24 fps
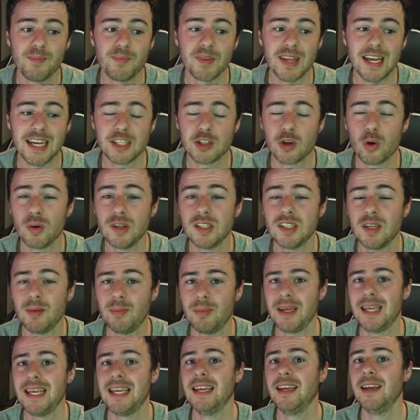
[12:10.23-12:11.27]
is going to
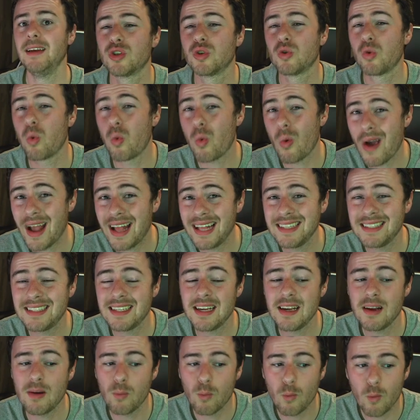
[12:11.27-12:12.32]
be
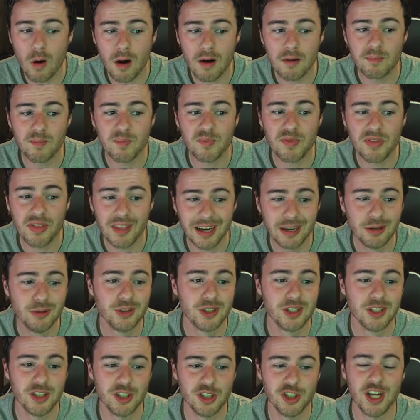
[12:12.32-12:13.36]

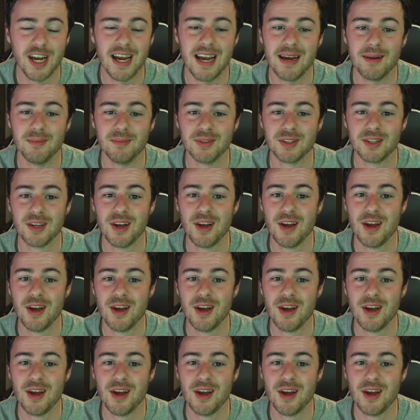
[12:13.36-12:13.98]
21,000 gems,